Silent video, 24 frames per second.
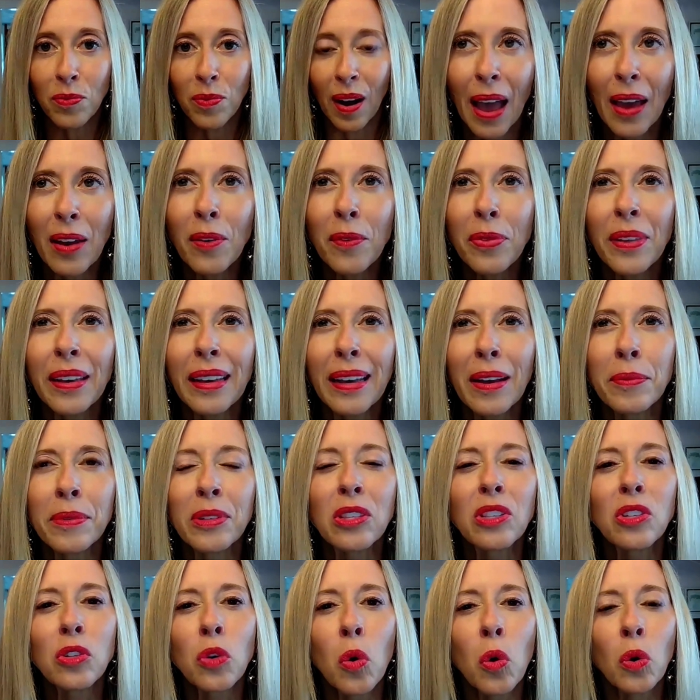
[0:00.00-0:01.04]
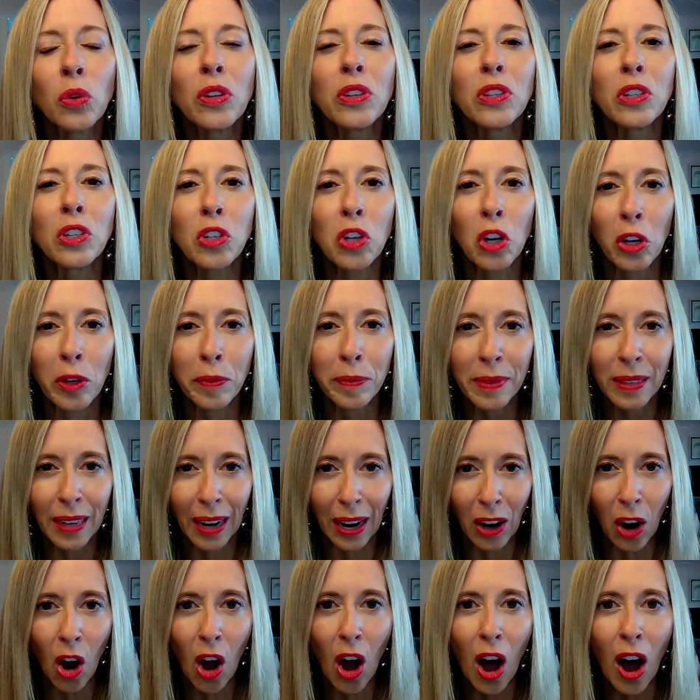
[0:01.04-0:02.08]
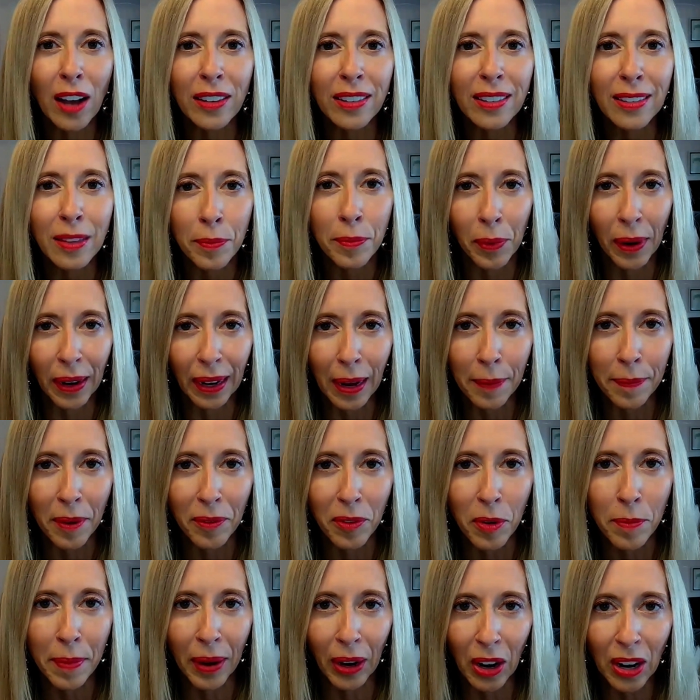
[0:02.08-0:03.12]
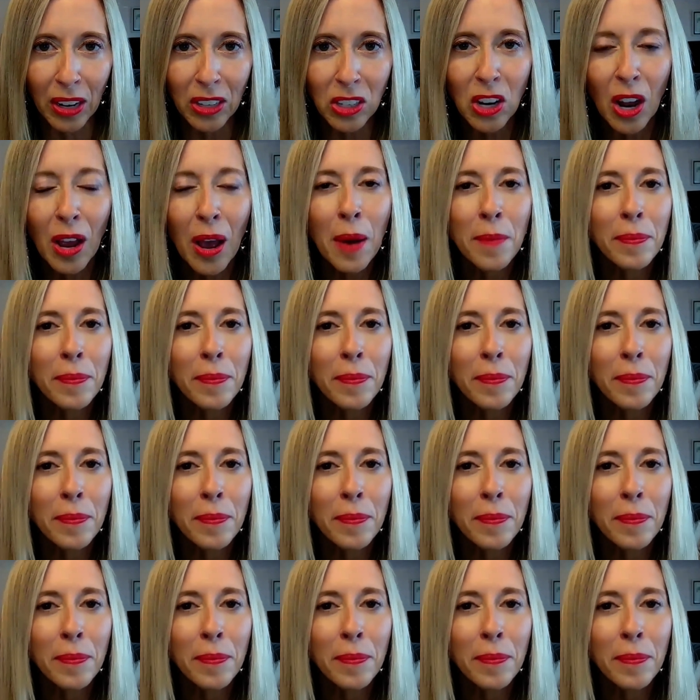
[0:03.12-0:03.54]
I don't think it was told in the terms that I caused the breakup of a marriage,